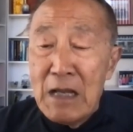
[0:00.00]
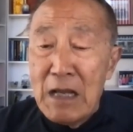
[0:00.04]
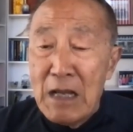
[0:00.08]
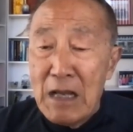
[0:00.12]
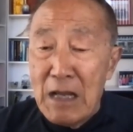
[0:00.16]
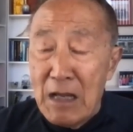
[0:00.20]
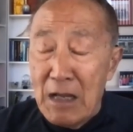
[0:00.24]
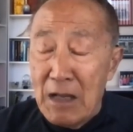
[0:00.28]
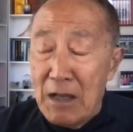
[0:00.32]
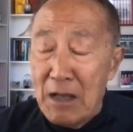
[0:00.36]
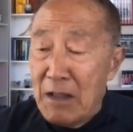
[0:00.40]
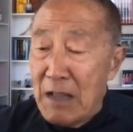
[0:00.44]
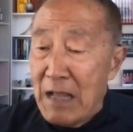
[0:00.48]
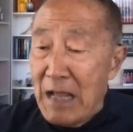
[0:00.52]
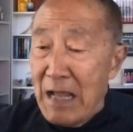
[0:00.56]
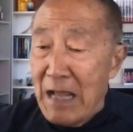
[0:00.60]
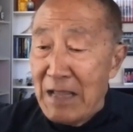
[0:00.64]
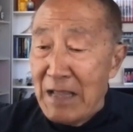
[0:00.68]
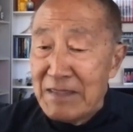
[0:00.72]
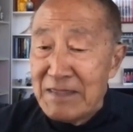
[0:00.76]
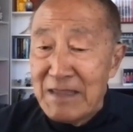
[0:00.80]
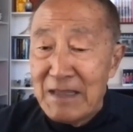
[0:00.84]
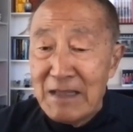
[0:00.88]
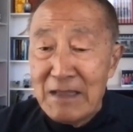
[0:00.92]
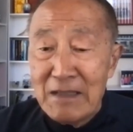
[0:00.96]
I
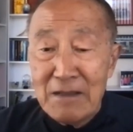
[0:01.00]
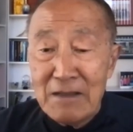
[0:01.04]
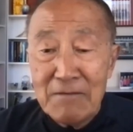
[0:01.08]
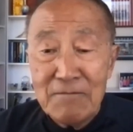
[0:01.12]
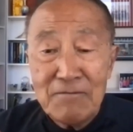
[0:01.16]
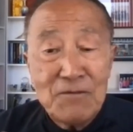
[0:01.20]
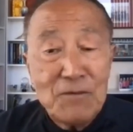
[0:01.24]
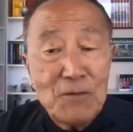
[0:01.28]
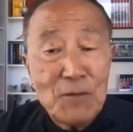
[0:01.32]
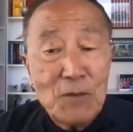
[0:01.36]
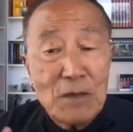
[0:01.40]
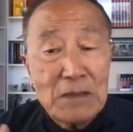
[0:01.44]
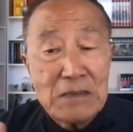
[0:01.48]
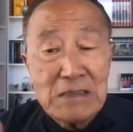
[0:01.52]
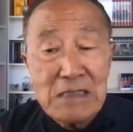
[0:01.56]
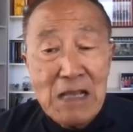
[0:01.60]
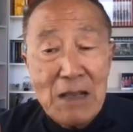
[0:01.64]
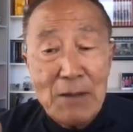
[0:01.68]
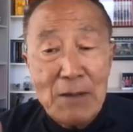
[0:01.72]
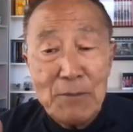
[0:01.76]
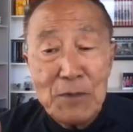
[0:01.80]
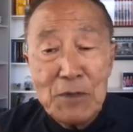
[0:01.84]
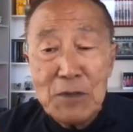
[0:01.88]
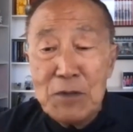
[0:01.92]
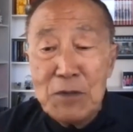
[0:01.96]
think, for
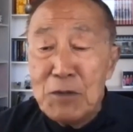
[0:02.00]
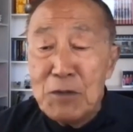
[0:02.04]
example,